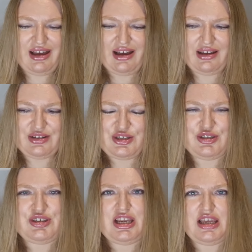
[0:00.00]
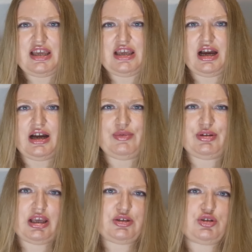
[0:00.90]
And today I would
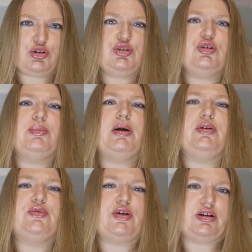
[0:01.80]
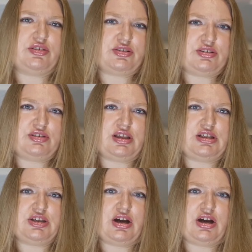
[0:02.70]
like to talk to you about fragrances that